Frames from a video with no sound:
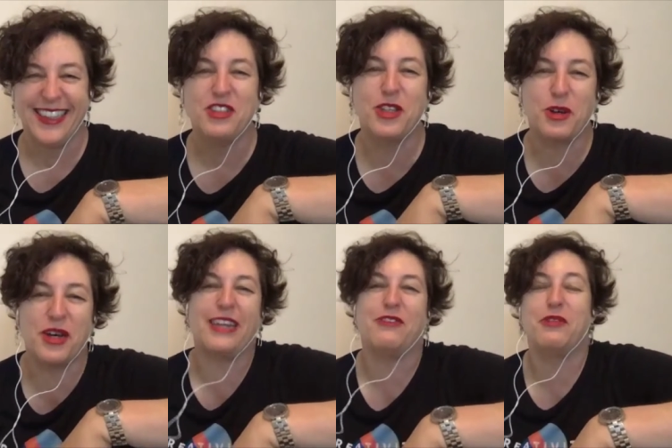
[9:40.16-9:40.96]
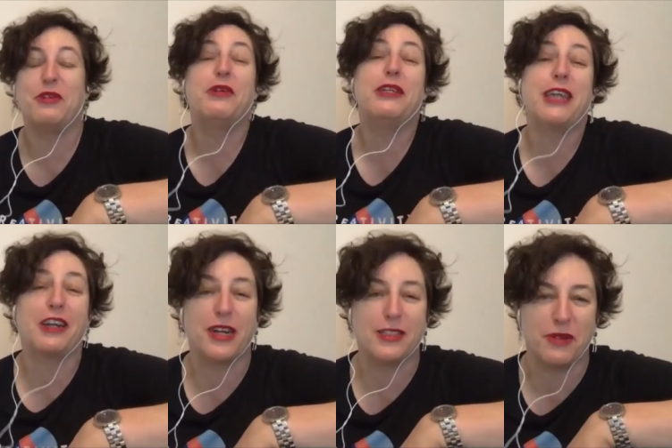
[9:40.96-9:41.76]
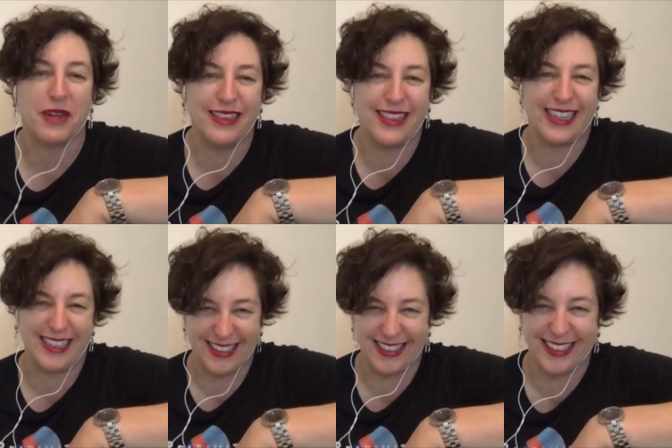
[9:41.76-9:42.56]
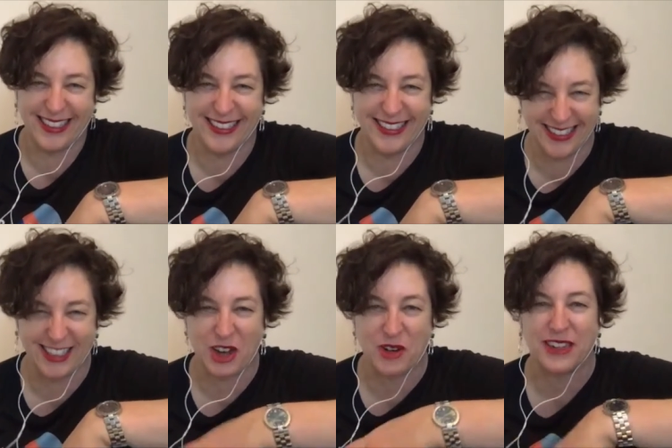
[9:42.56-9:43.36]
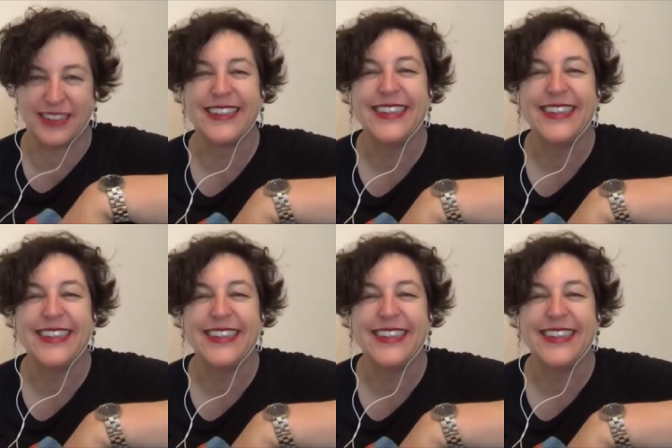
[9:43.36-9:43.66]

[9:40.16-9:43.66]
So anyway, we digress, but I think go on.